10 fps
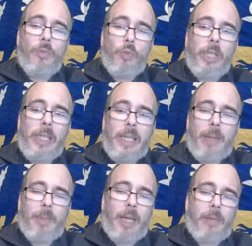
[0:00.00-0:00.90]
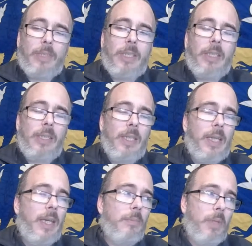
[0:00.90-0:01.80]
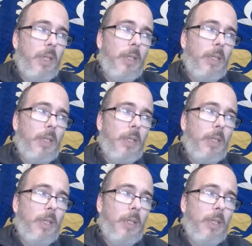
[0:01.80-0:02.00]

Really kept Cardiff City in the game.